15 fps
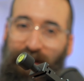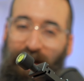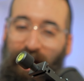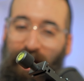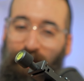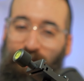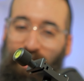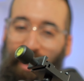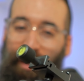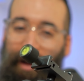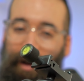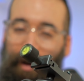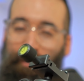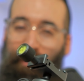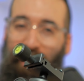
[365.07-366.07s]
knobs on
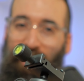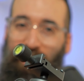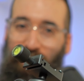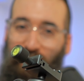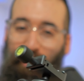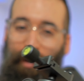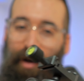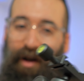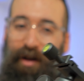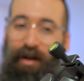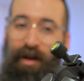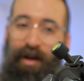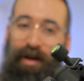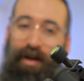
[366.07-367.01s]
like a mini tripod.